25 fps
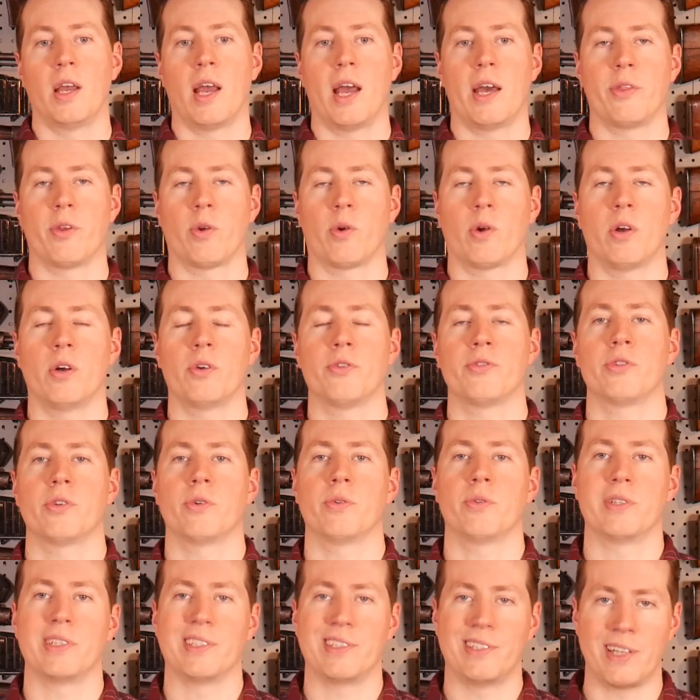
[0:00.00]
And they were
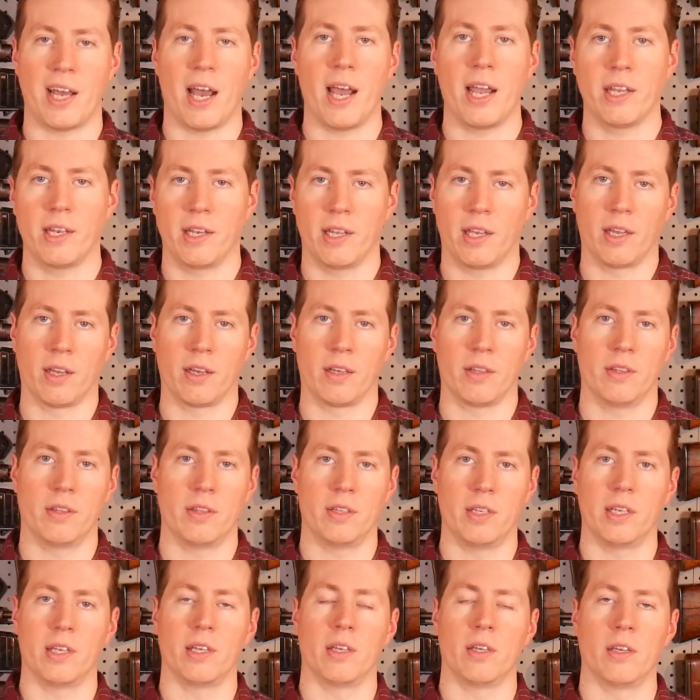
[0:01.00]
also
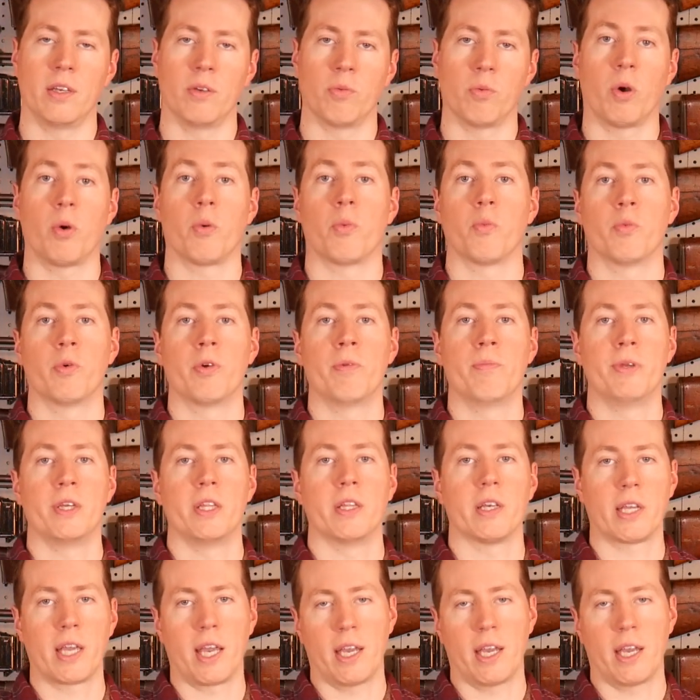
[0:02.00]
designing what would be the